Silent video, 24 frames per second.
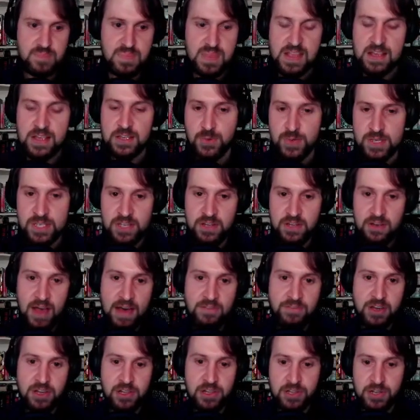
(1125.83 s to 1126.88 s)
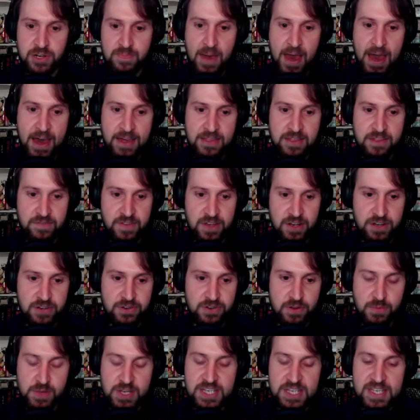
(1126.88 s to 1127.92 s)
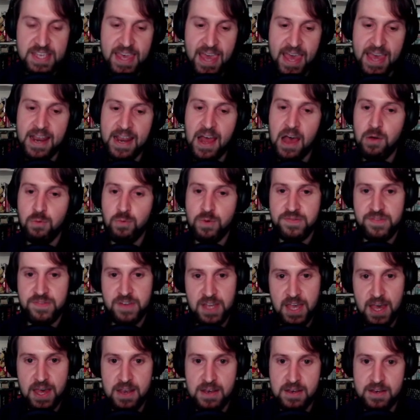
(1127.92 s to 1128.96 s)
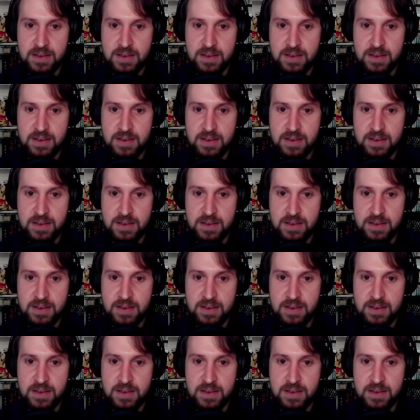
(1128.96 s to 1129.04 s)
So we still have a clear path to victory. We just cannot whiff again.